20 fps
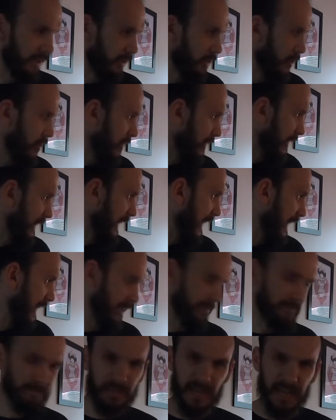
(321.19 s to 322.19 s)
You're not going to
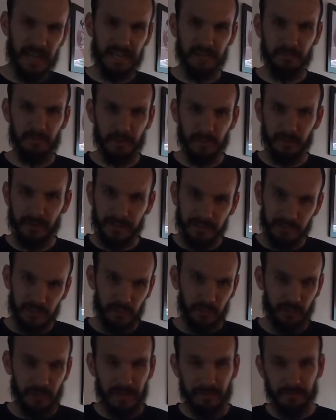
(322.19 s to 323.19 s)
get any real
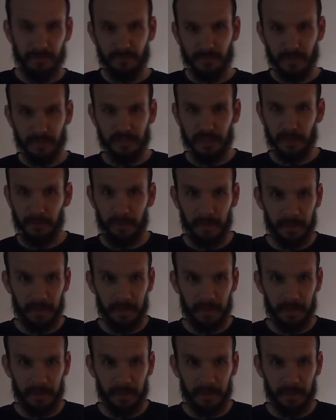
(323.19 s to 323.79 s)
Instagram photo